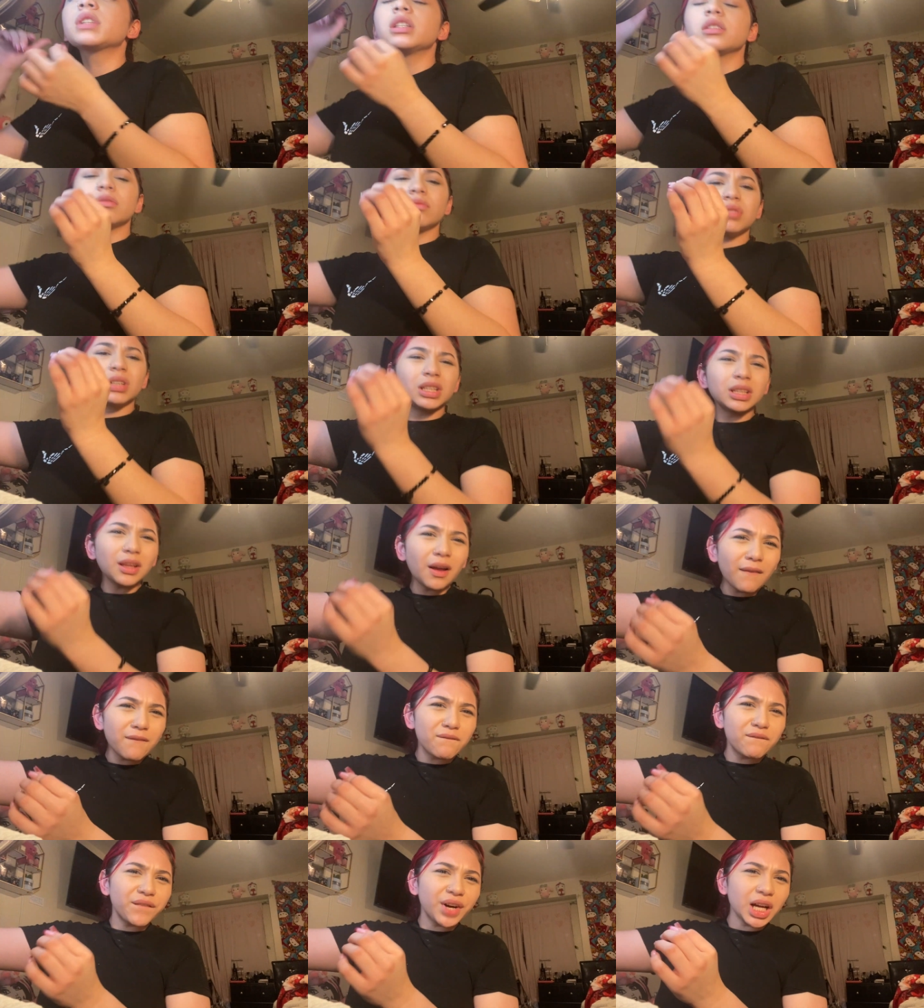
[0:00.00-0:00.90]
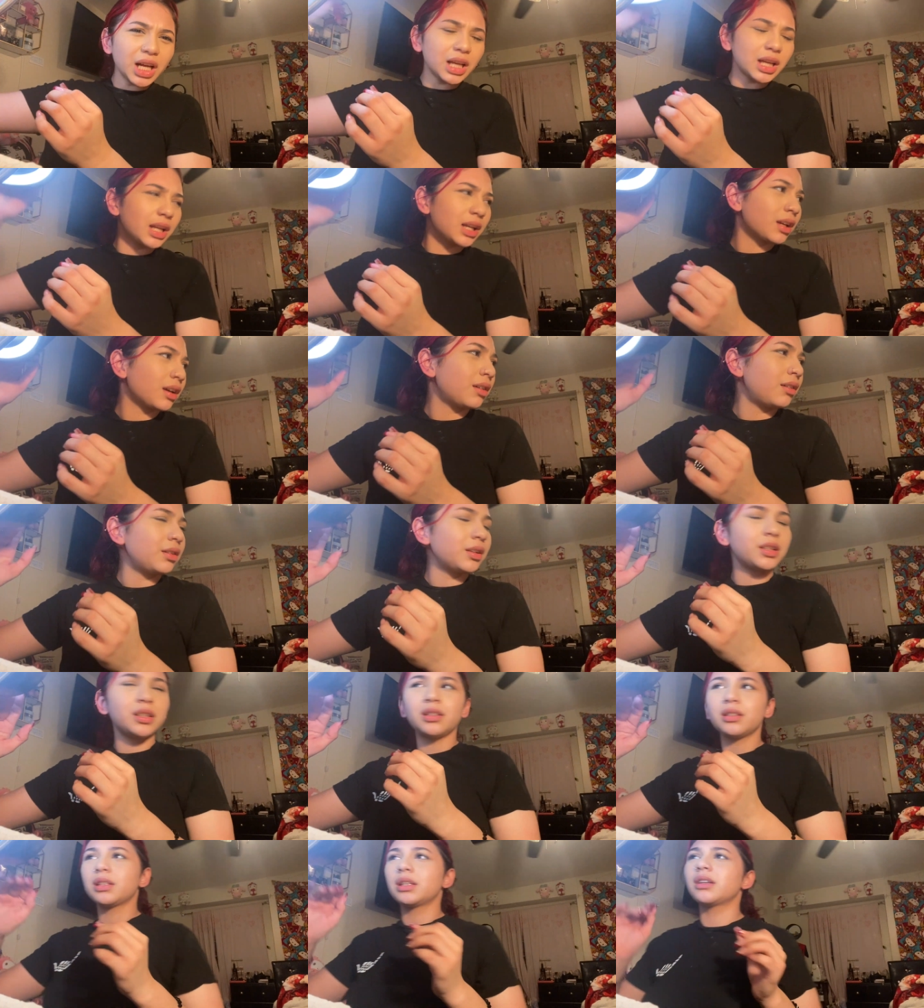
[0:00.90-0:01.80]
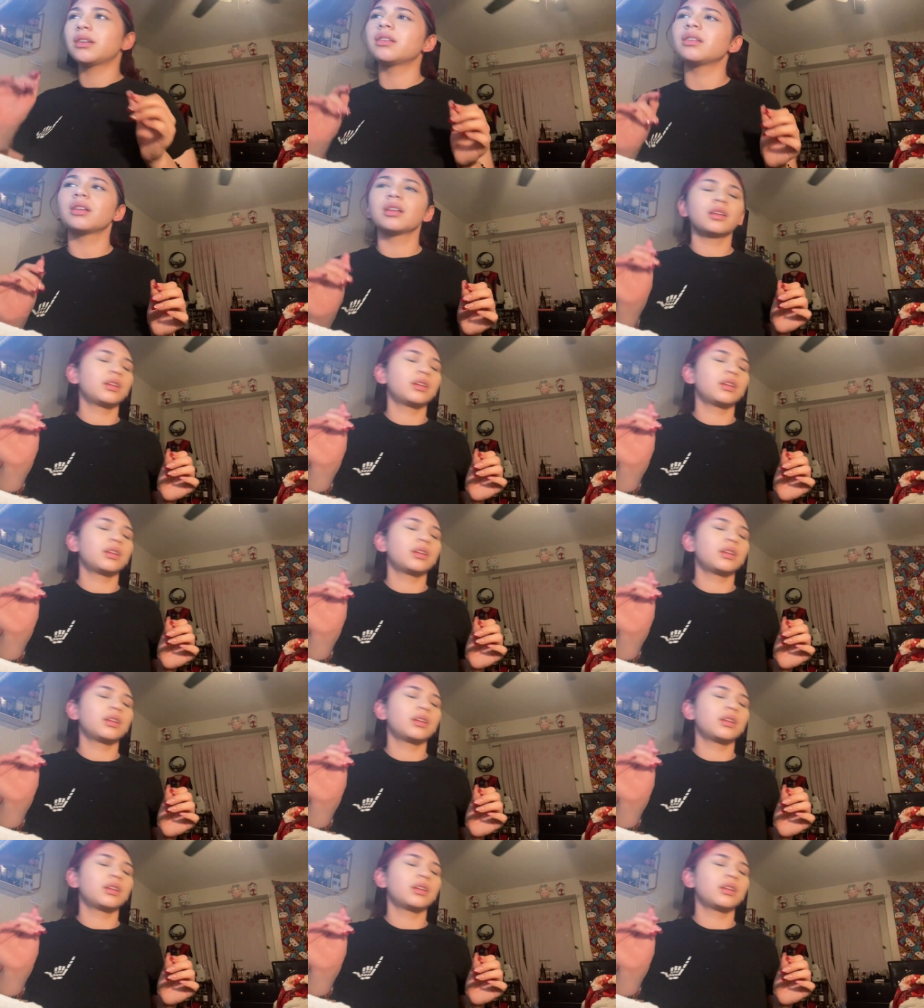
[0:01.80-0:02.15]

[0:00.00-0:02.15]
What the fuck? Hold on, y'all.